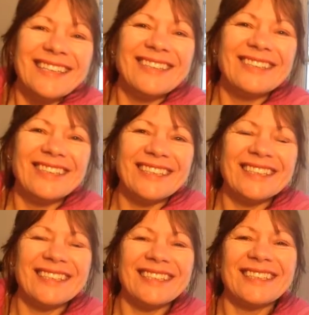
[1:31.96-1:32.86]
doing
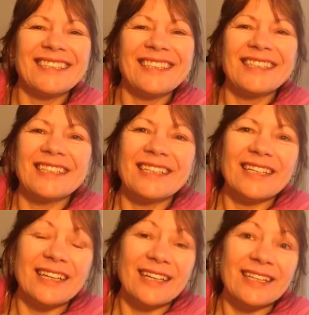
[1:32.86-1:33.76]
this and seeing
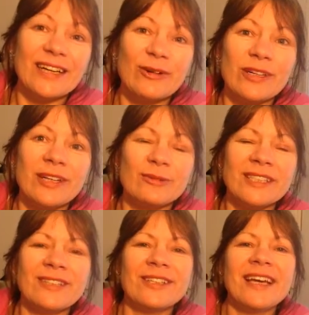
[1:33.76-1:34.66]
how it comes
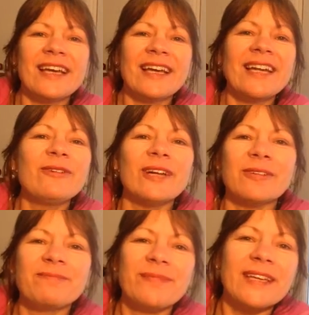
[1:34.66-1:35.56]
out.
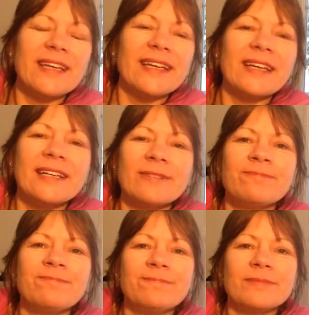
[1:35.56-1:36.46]
Anyway,
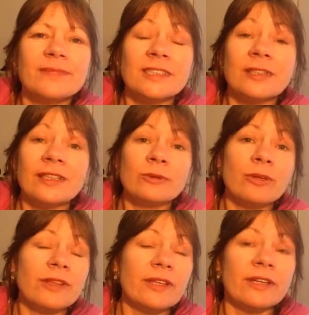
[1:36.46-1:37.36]
so that's
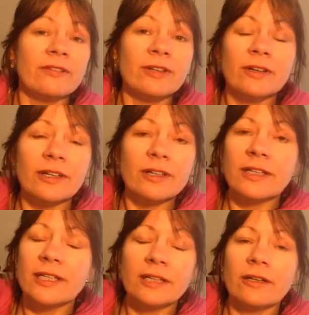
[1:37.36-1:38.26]
one thing. If you're on
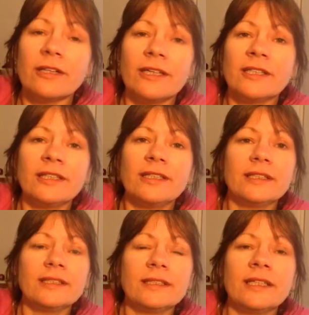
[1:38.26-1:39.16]
any
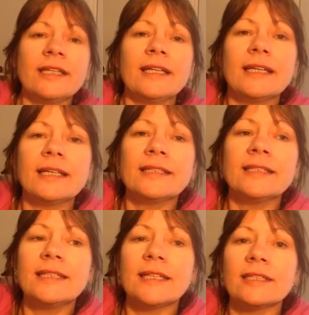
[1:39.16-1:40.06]

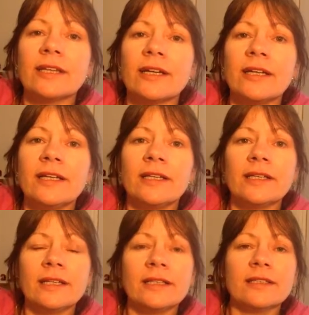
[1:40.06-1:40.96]

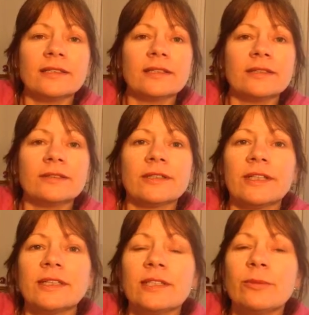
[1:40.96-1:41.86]
anti-anxiety or
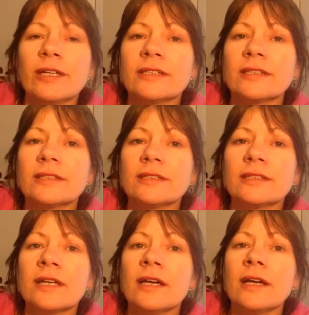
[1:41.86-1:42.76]

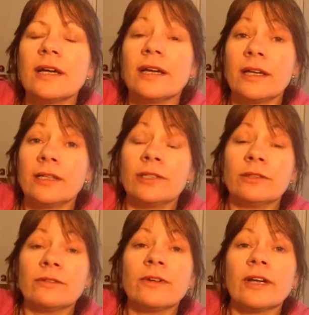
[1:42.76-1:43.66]
antidepressants and
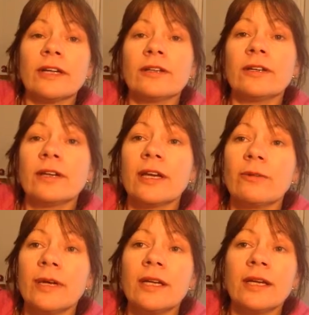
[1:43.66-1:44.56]
you're finding that you're gaining
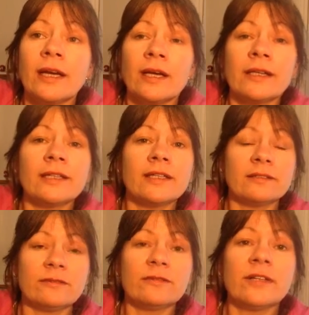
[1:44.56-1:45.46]
weight, yeah,
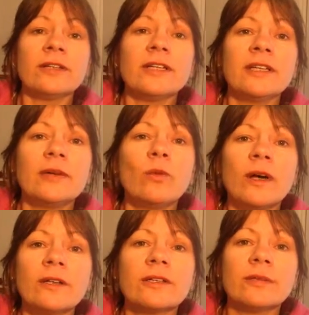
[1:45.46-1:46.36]
it very
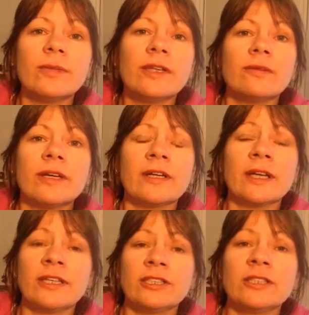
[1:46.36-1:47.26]
well could be the
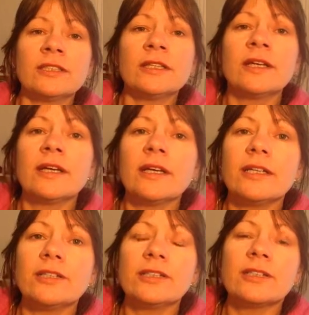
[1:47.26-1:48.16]
medication,
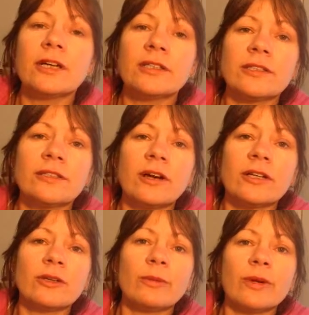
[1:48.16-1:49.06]
and you should talk to your
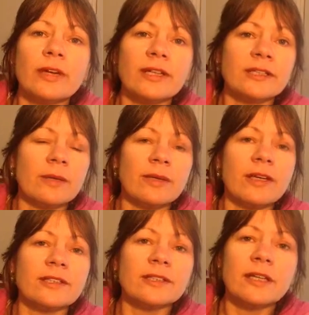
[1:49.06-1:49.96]
doctor about getting something
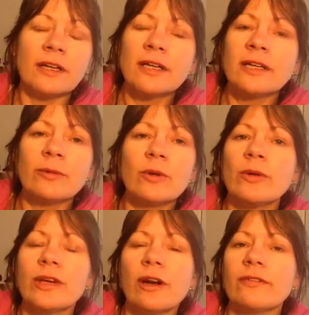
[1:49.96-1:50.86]
else. I ended up
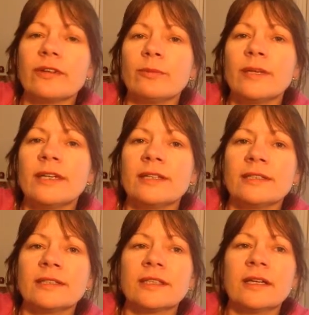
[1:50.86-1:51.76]
going off it
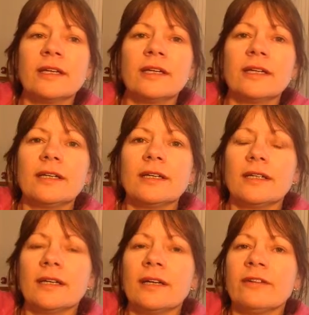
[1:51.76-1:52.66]
because
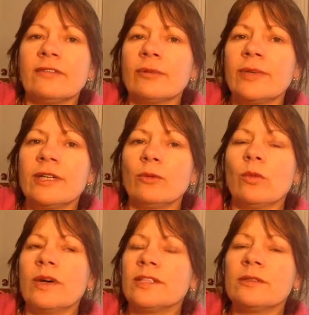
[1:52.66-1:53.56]
for me it
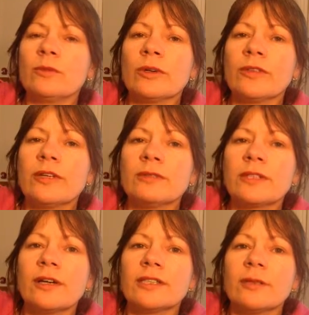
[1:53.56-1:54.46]
wasn't worth it. It was
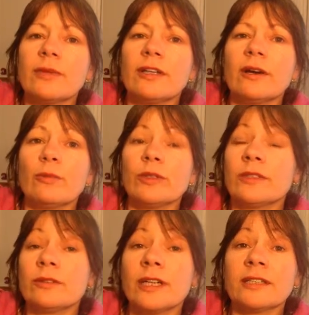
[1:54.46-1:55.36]
causing me a lot more
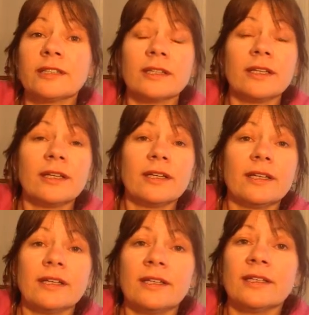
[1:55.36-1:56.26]
stress,
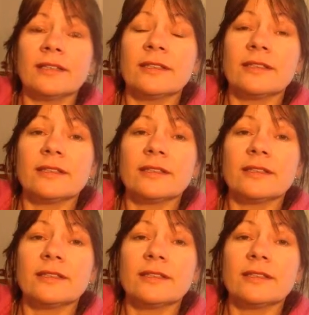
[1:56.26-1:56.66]
and